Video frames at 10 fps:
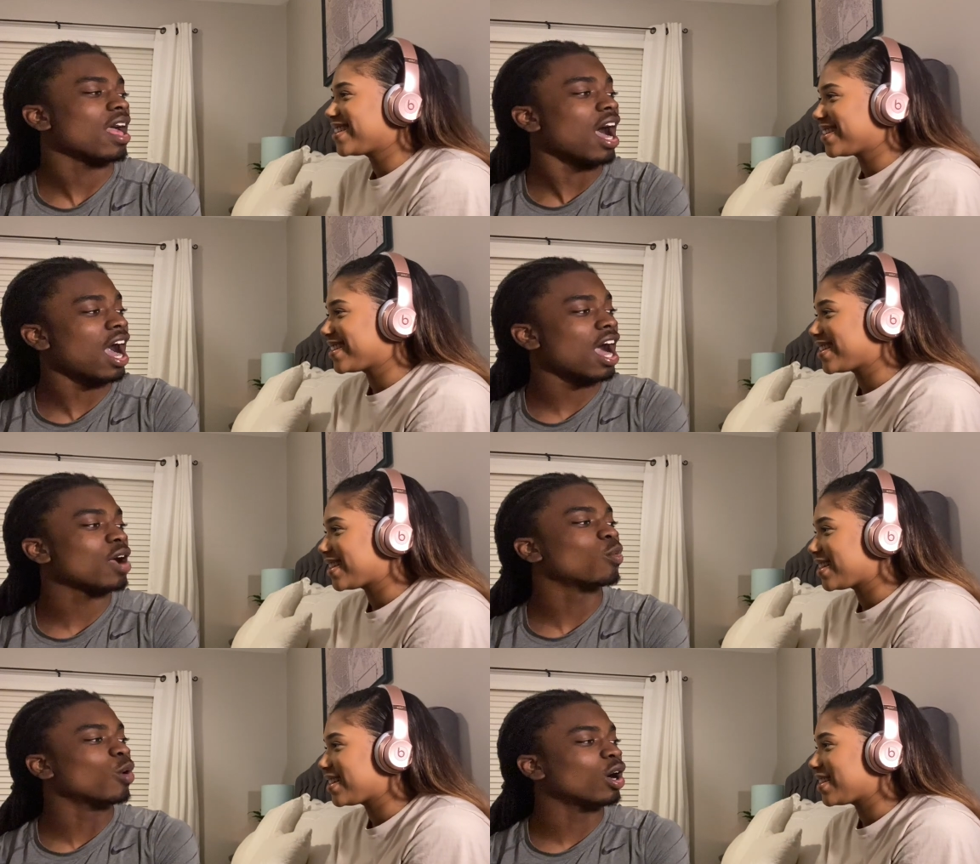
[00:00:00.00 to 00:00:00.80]

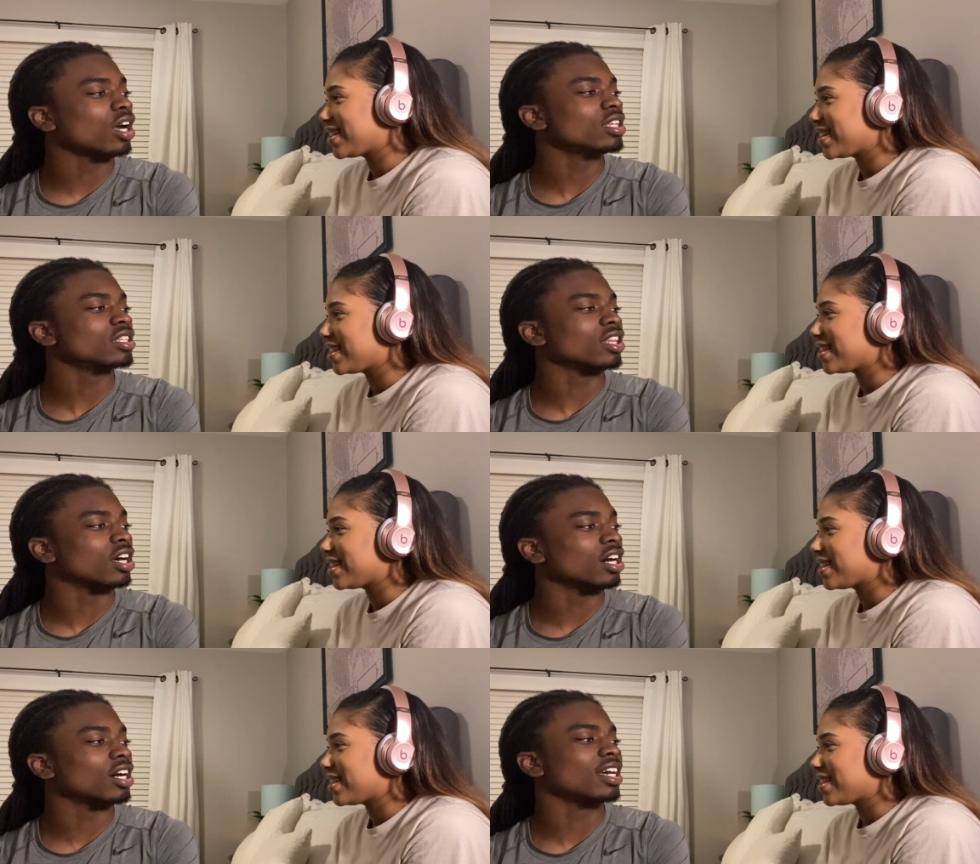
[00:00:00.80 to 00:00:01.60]
Speaker 1: I want
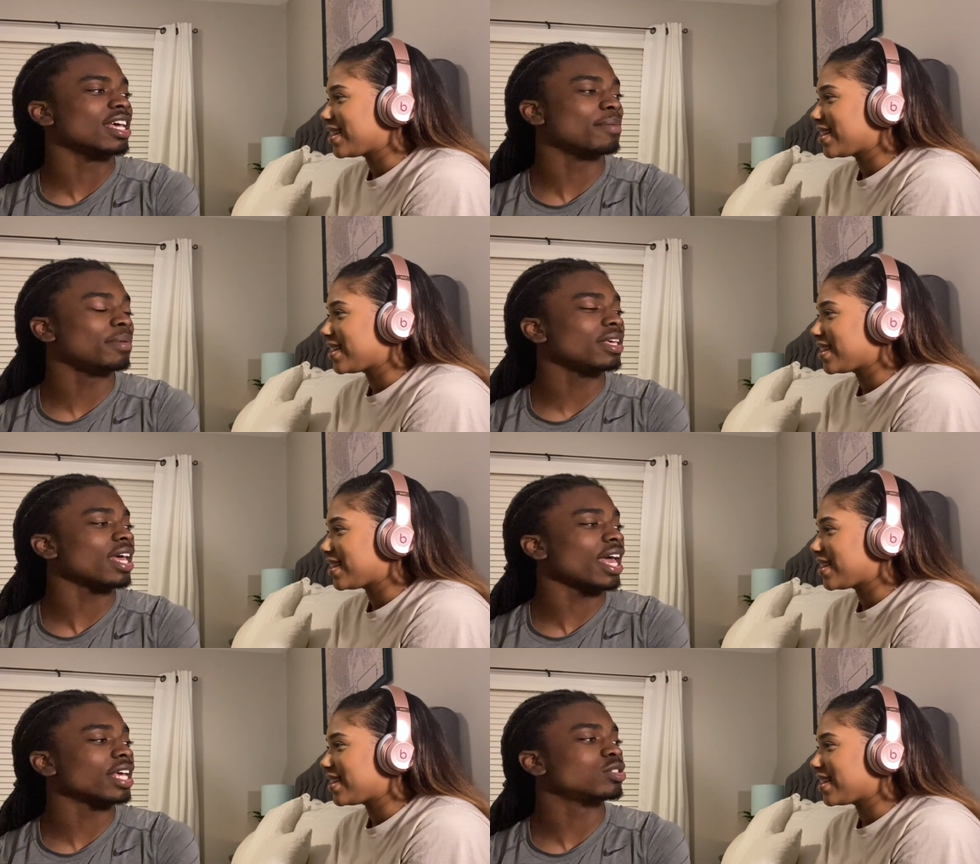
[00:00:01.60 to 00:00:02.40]
the
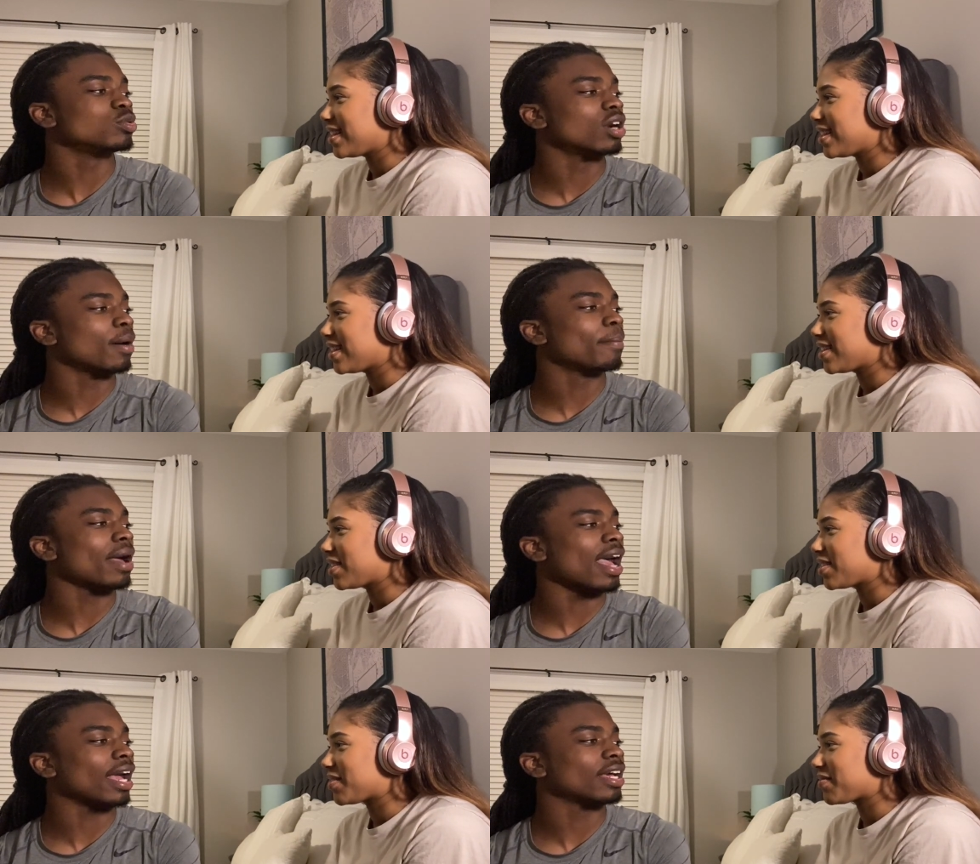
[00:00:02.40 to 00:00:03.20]
NBA to come
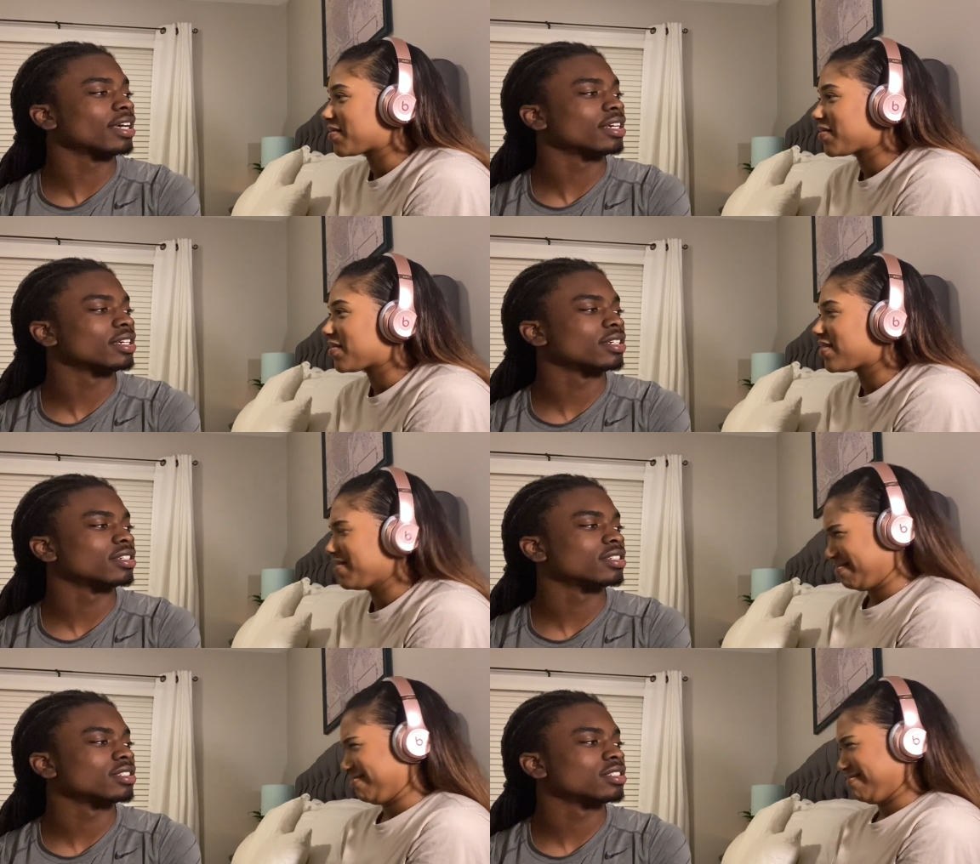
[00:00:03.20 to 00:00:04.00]
back.
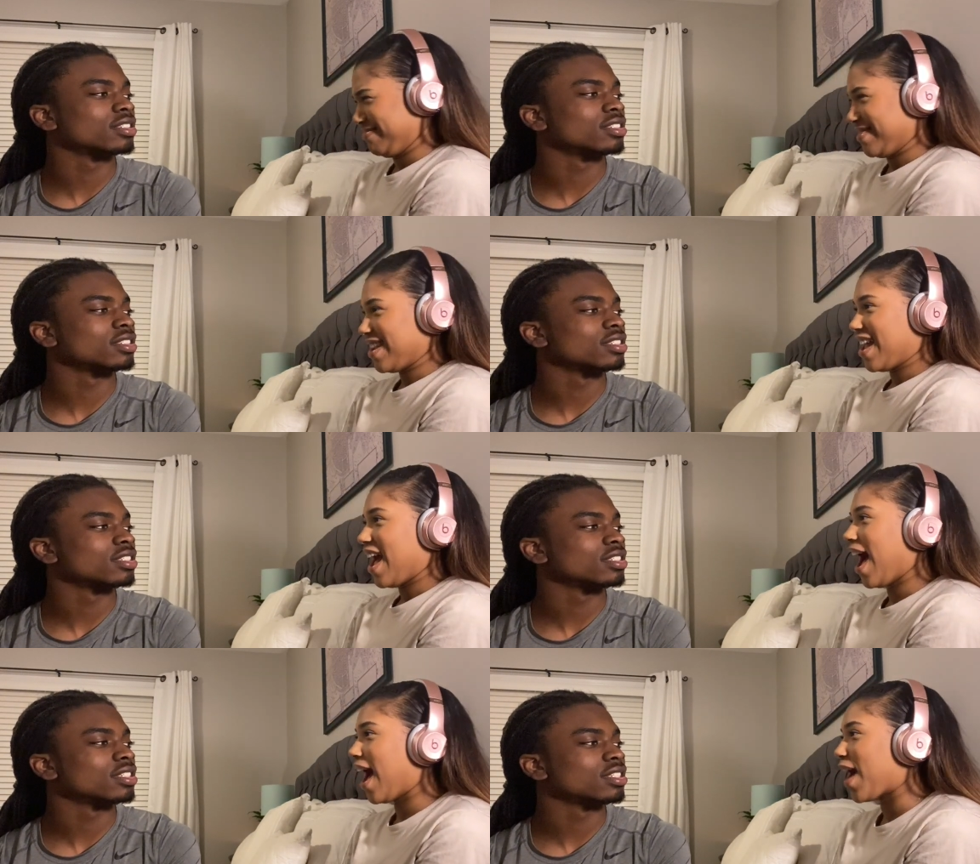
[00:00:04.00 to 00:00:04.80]

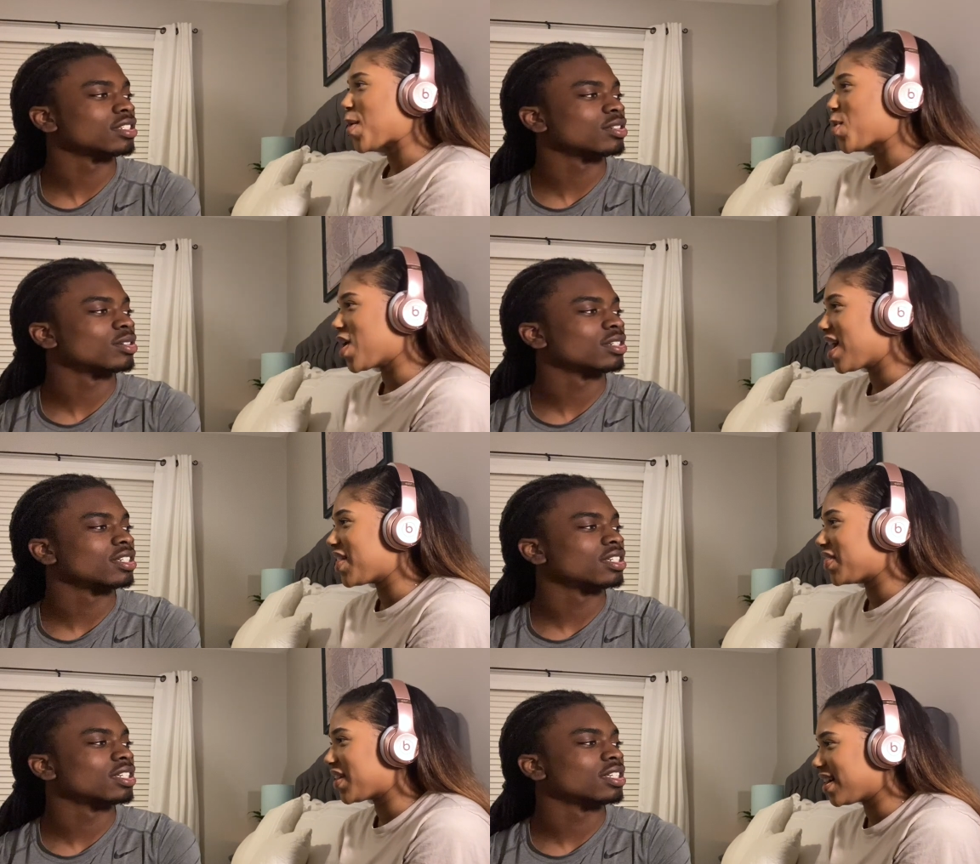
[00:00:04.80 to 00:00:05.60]
Speaker 2: I
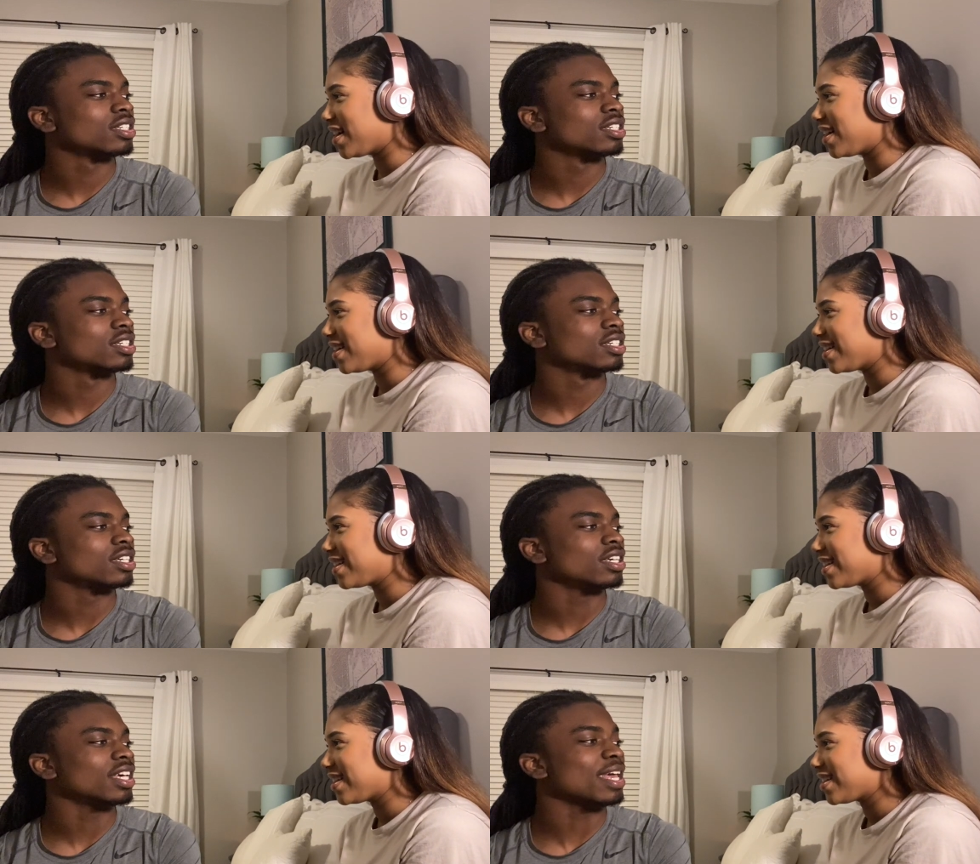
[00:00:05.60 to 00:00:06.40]
want the
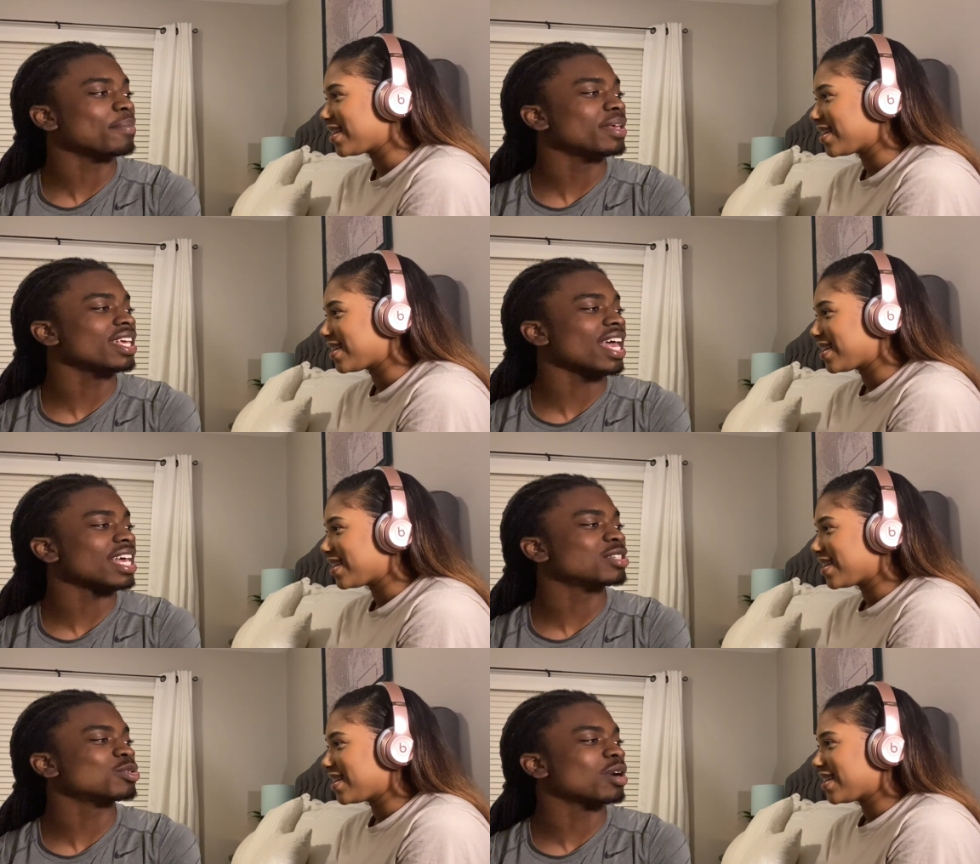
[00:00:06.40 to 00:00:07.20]

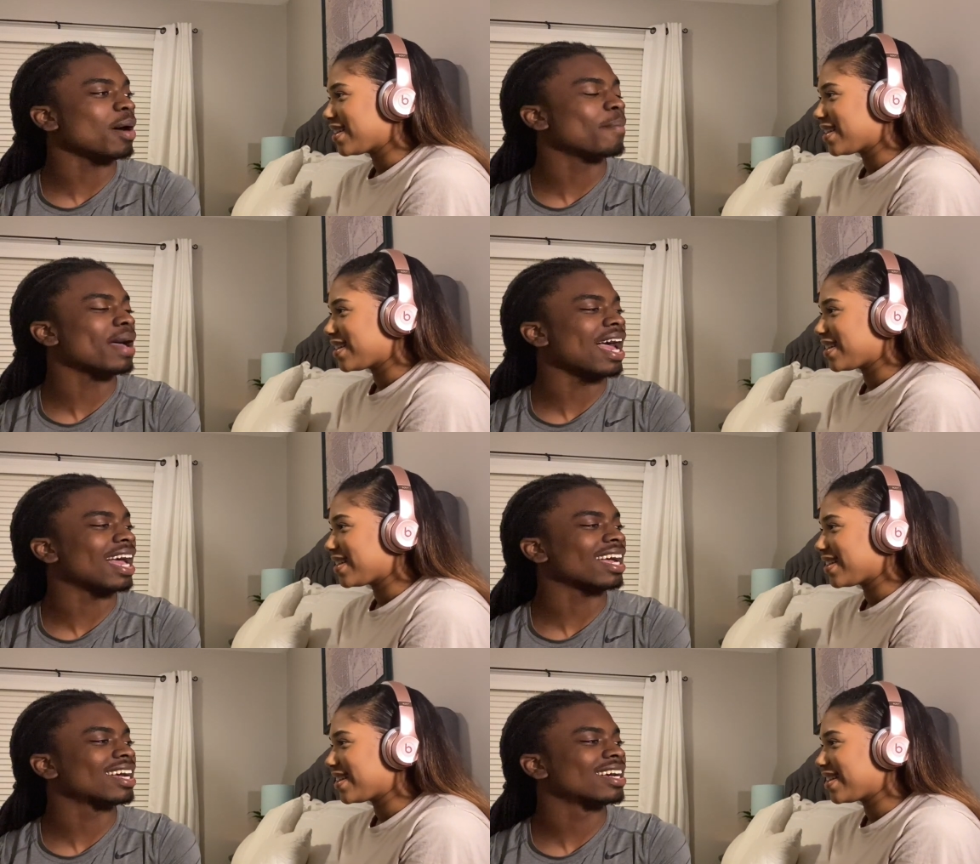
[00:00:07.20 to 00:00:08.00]
Speaker 1: NBA to come
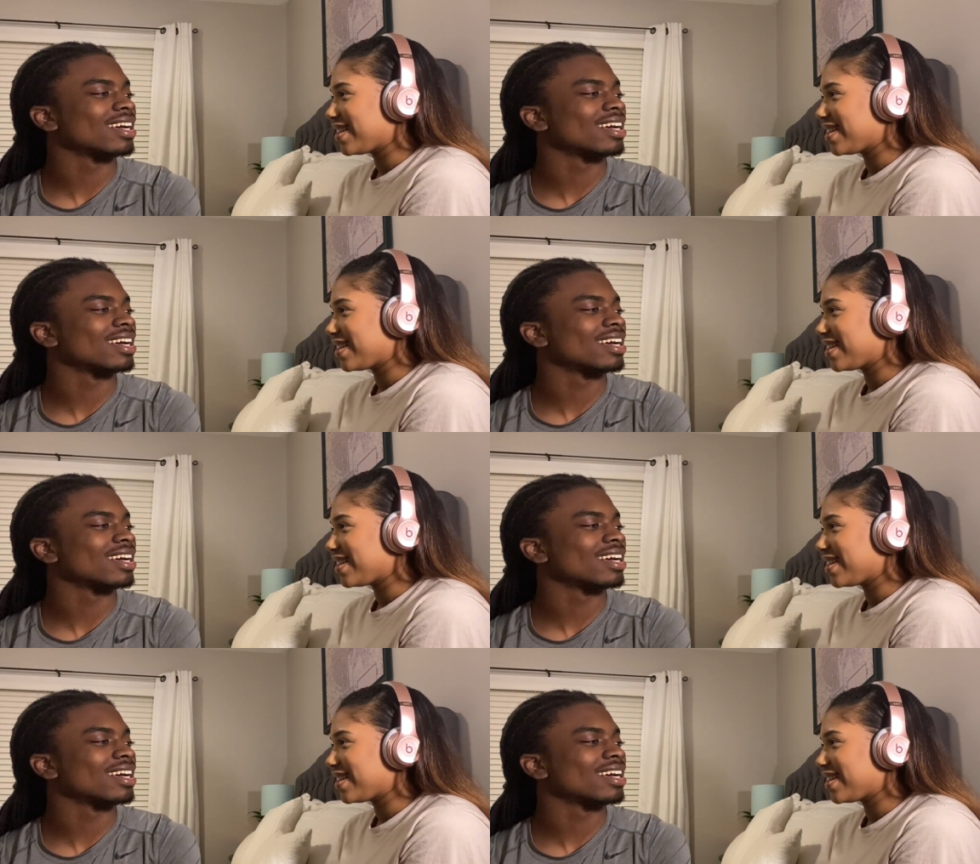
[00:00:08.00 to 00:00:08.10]
back.